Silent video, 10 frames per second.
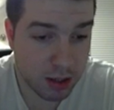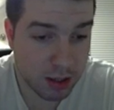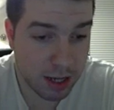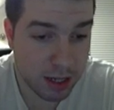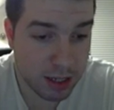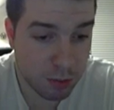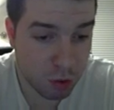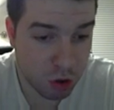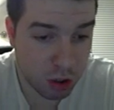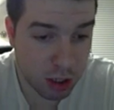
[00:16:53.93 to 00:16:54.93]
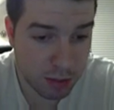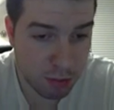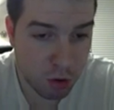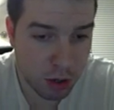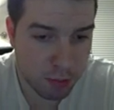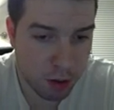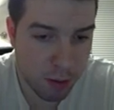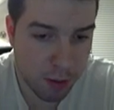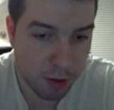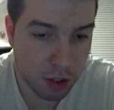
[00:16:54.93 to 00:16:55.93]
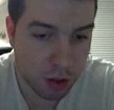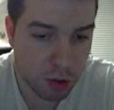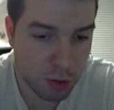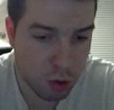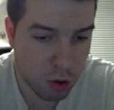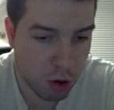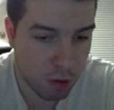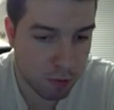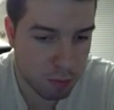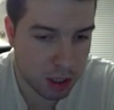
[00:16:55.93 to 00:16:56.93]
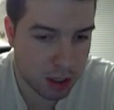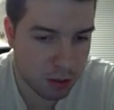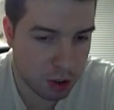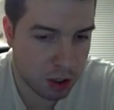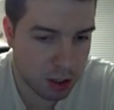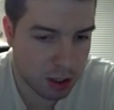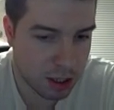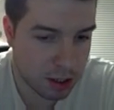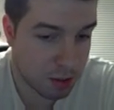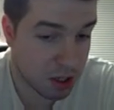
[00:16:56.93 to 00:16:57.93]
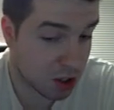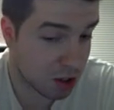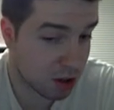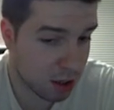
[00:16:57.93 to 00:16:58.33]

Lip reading: Dennis was on a smoke. He probably wanted to smoke off pit, which is, as I mentioned,